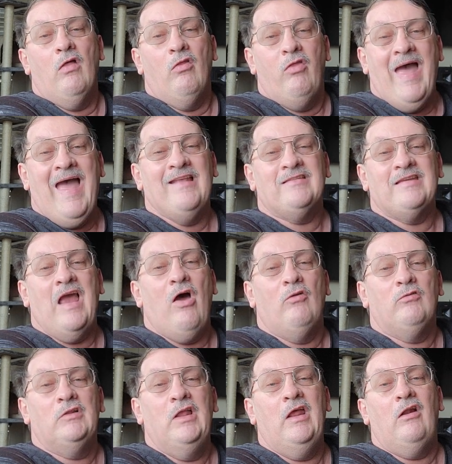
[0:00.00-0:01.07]
That's
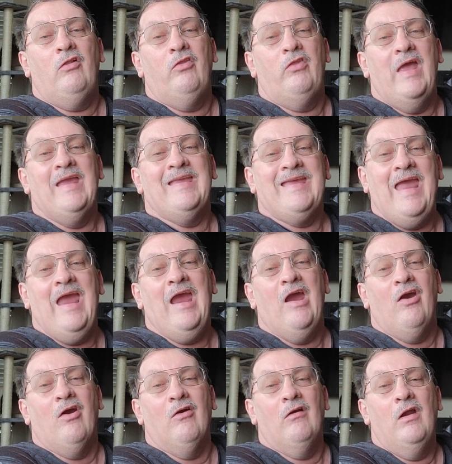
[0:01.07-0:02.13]
how little they
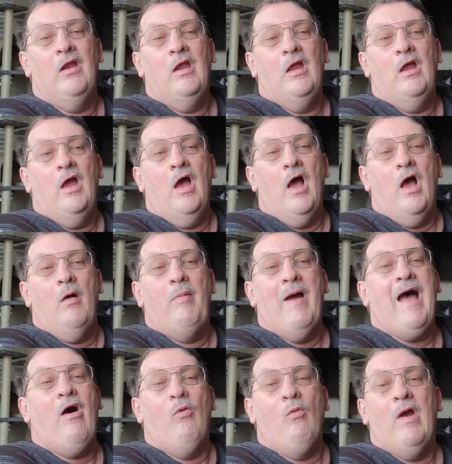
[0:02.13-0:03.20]
care
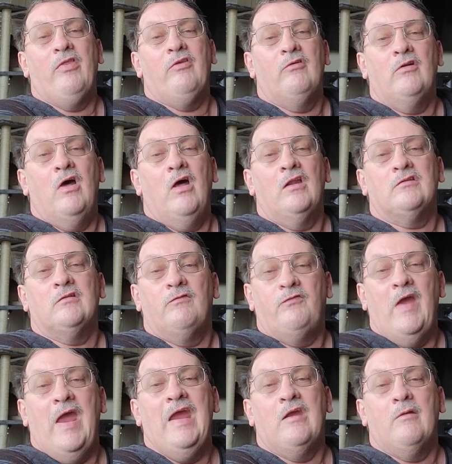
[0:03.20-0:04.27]
about whether or not it's a
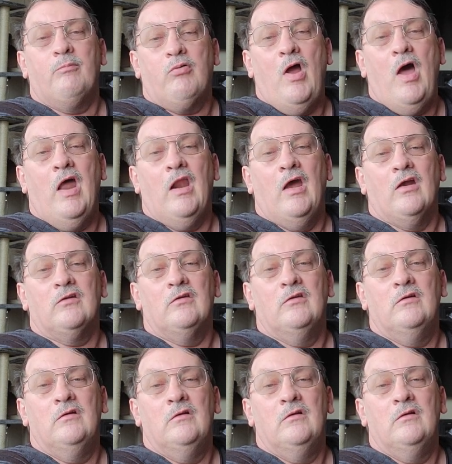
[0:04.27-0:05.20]
fake product.